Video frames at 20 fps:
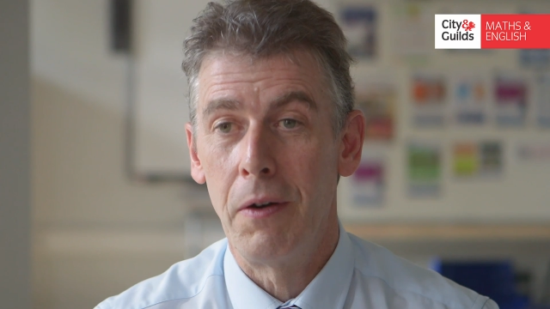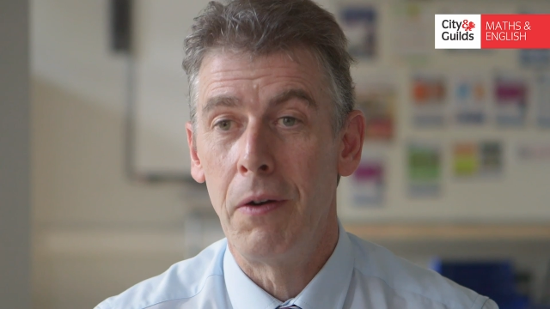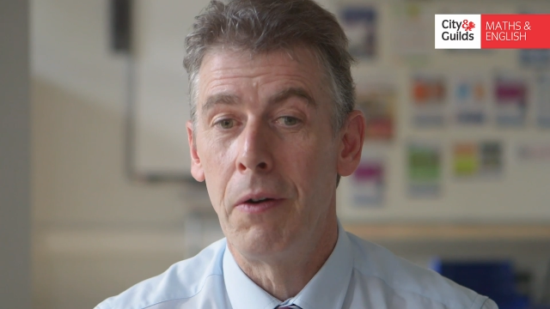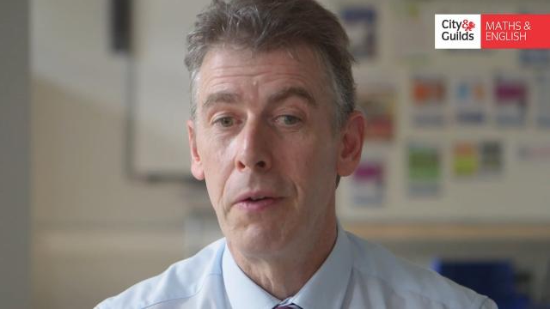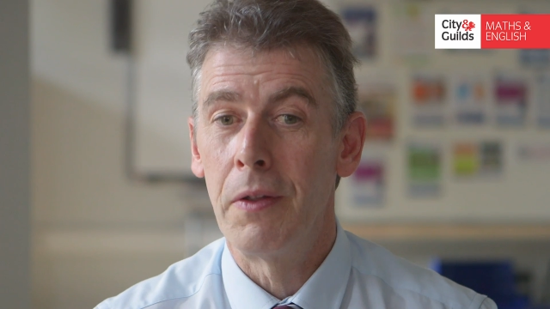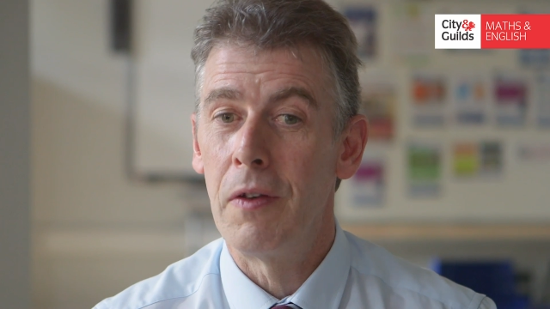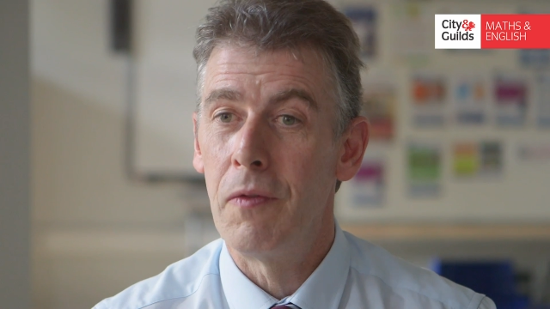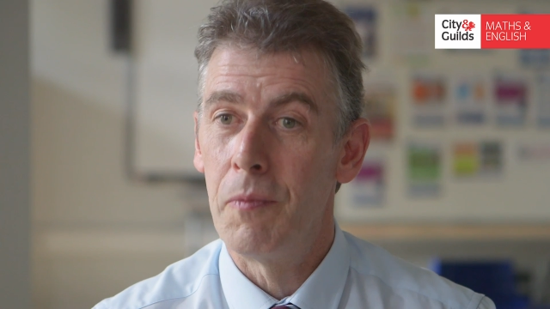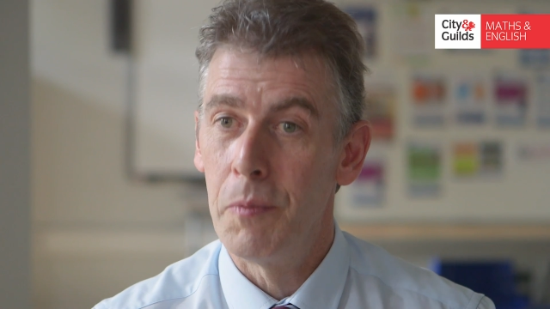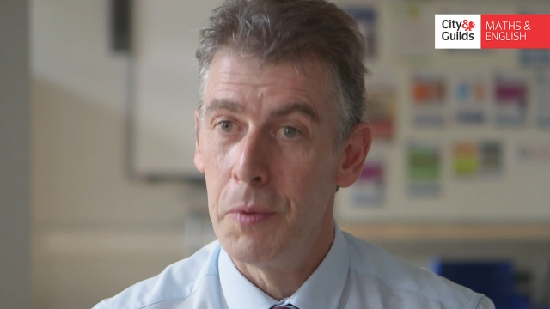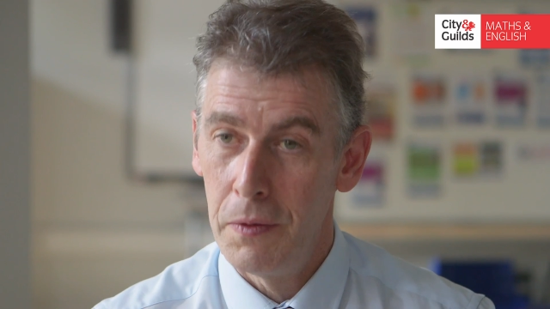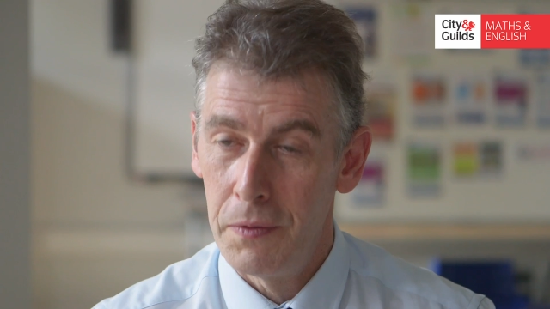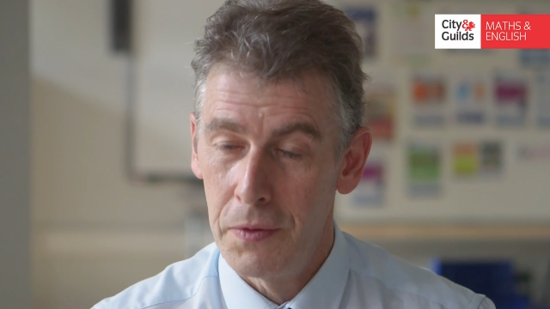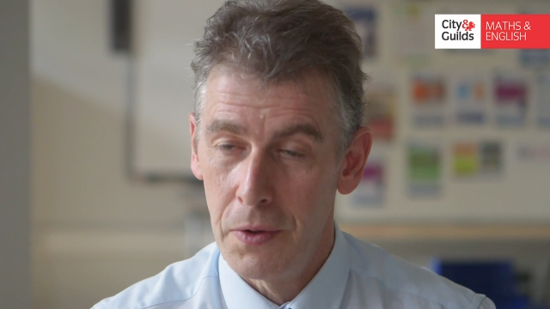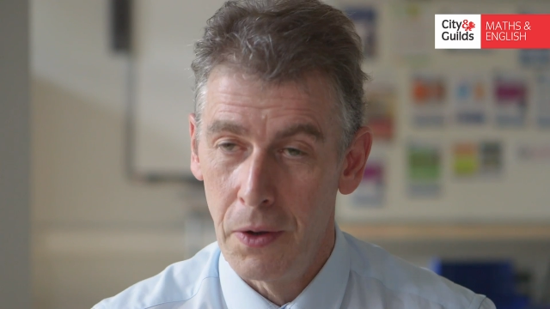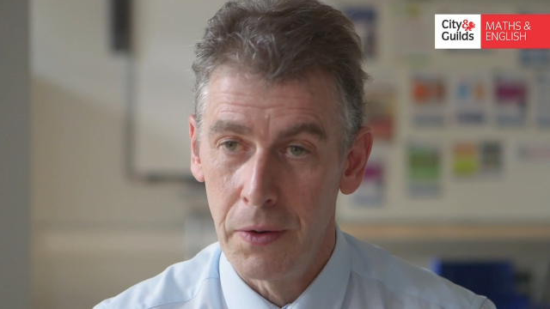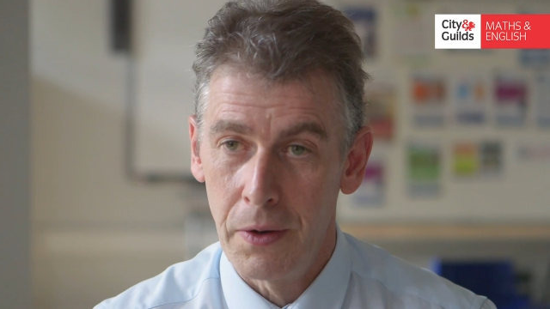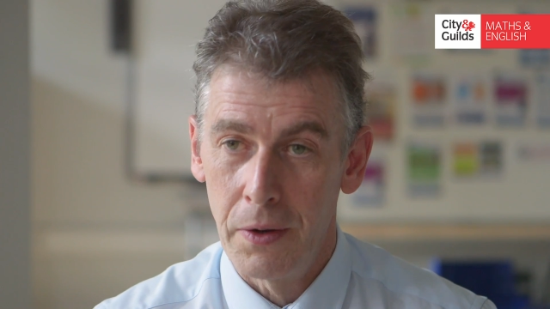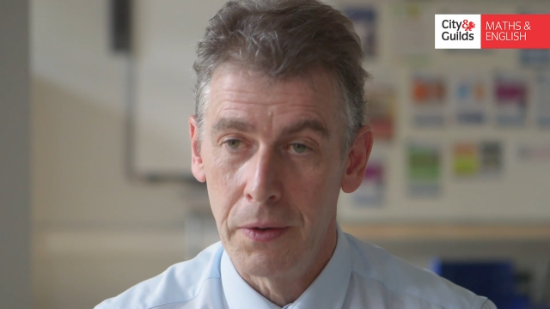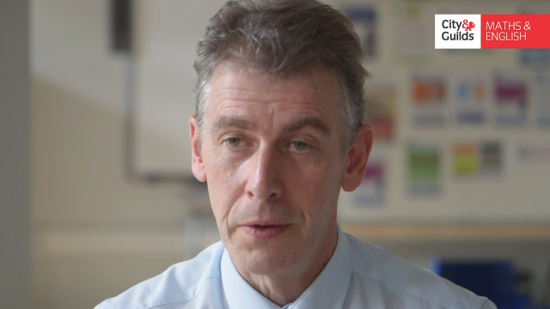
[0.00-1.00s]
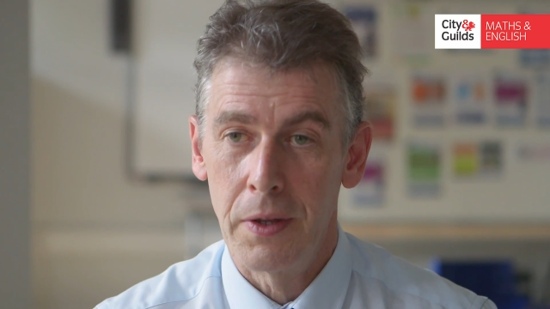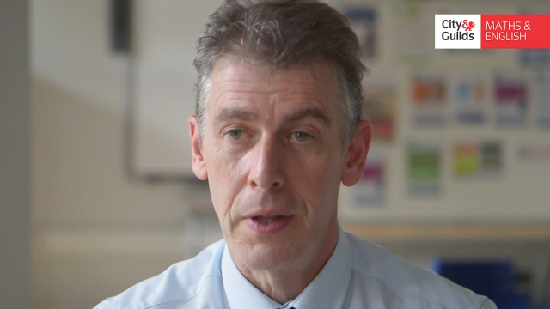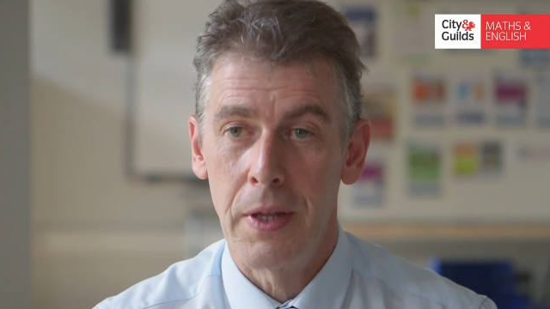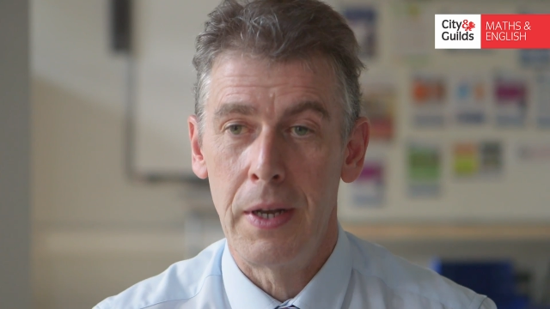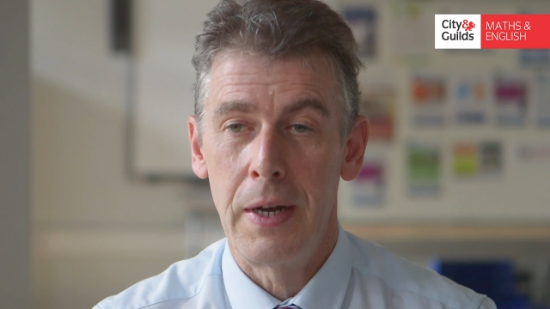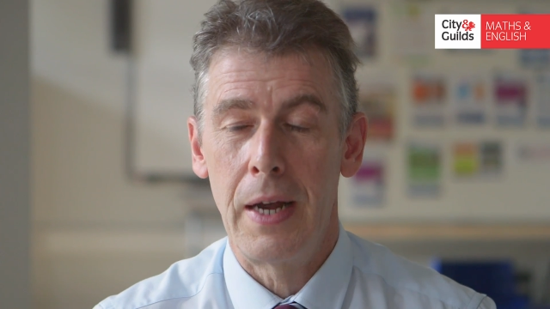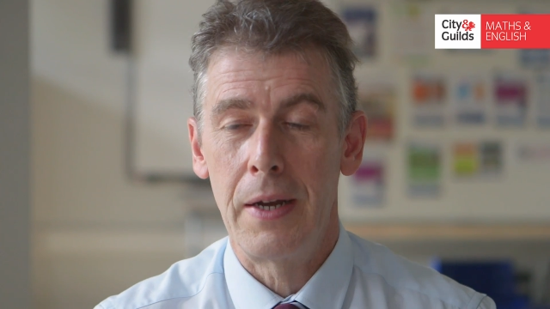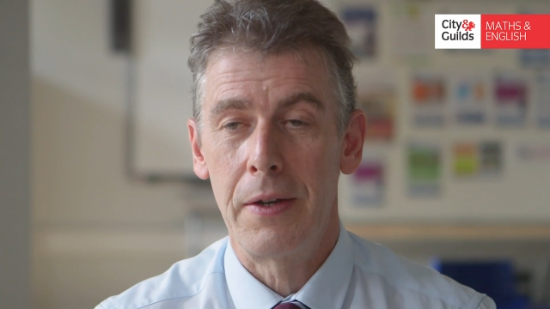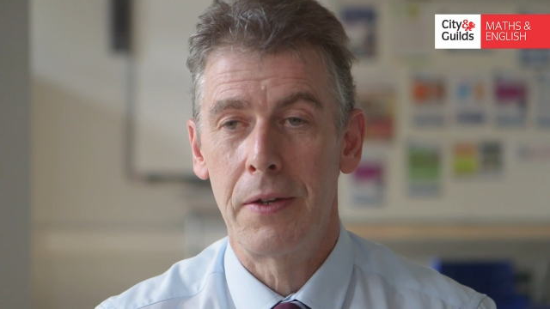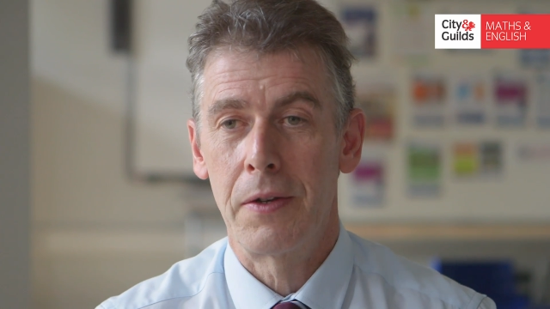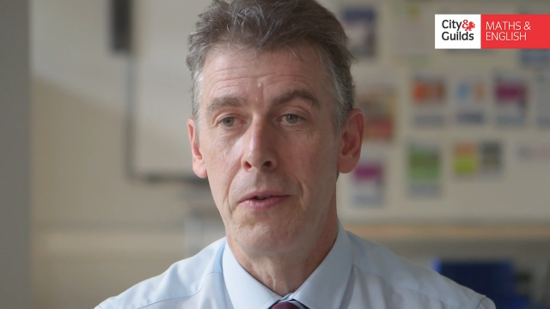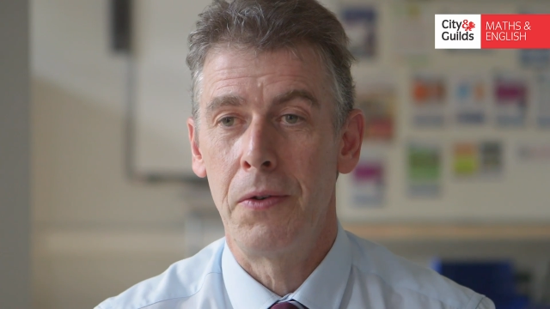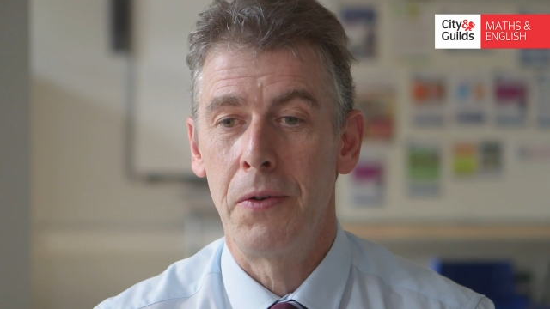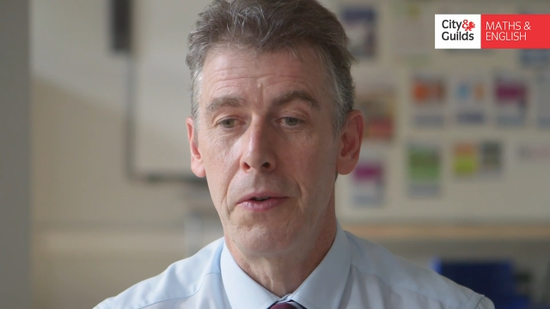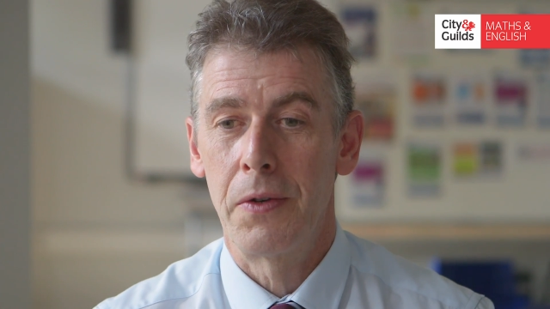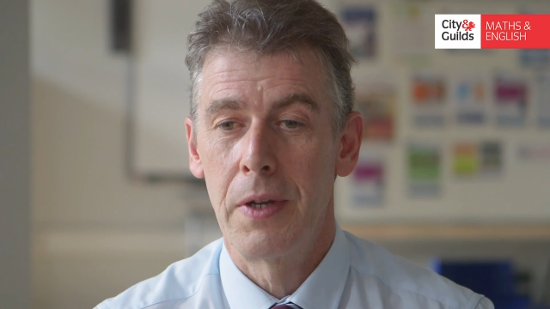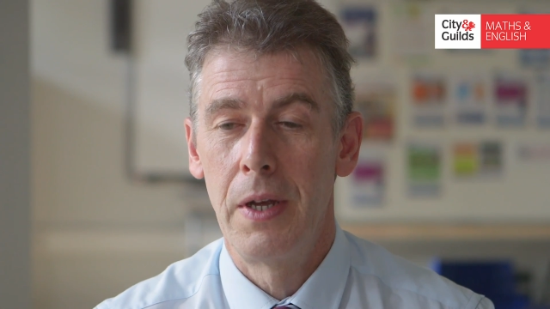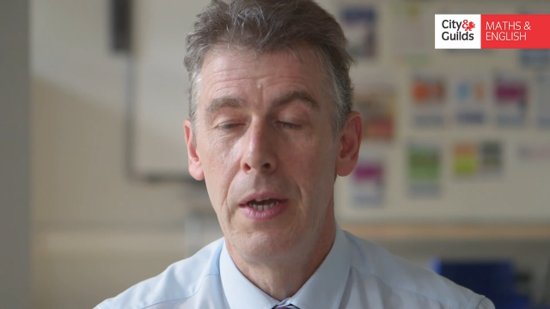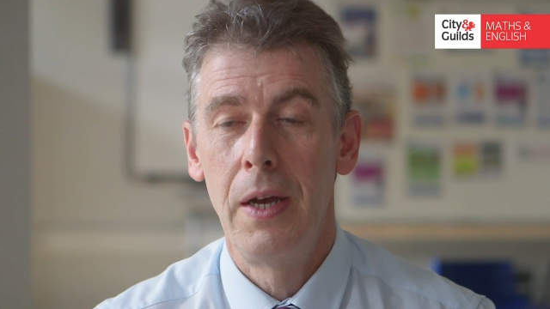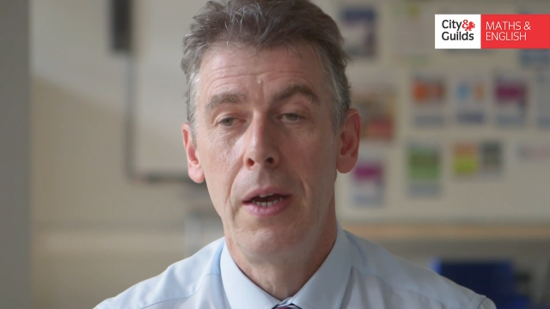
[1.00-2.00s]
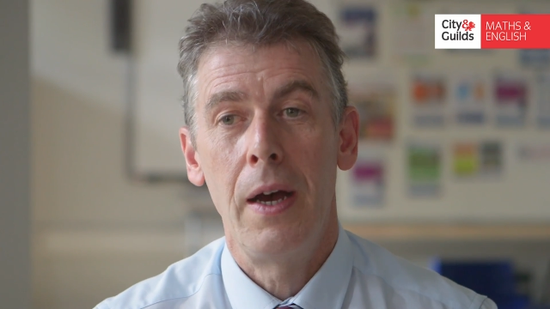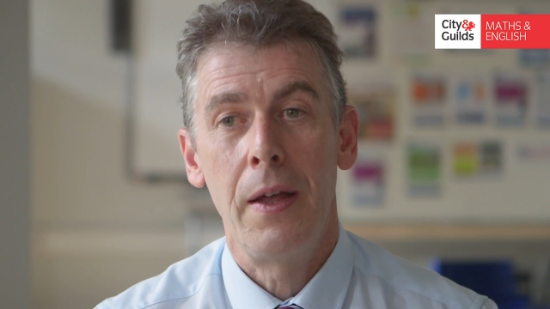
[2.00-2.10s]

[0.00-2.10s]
or they've moved on to the next course,